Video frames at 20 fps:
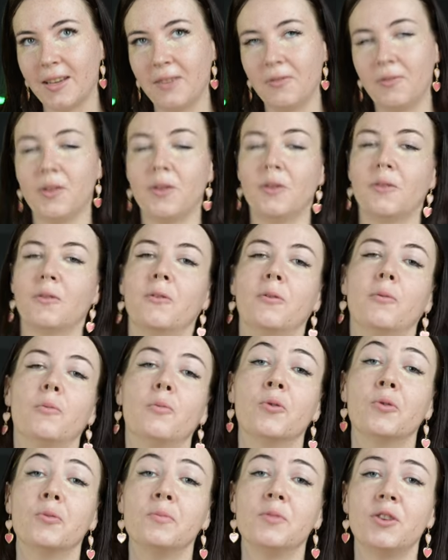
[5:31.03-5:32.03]
If you're
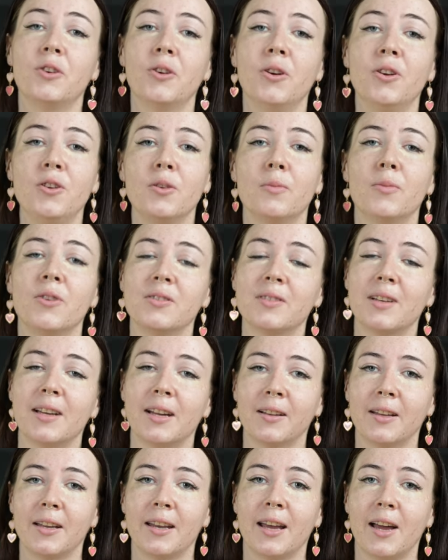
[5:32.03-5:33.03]
warm toned, you're most
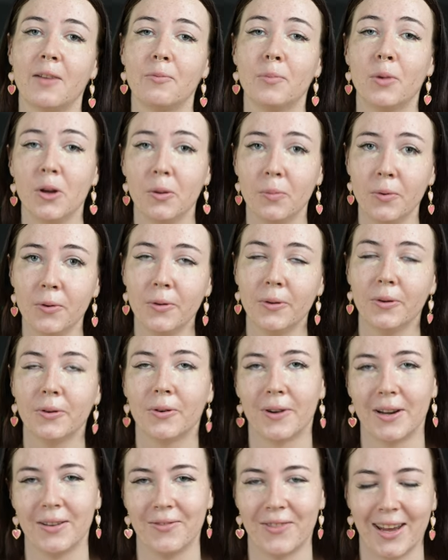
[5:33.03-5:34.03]
likely to have purple or
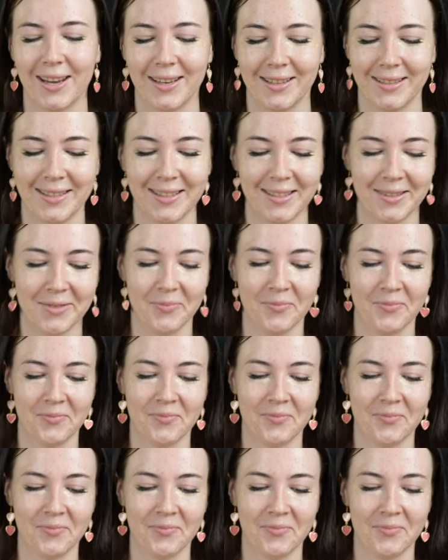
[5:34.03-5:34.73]
green veins.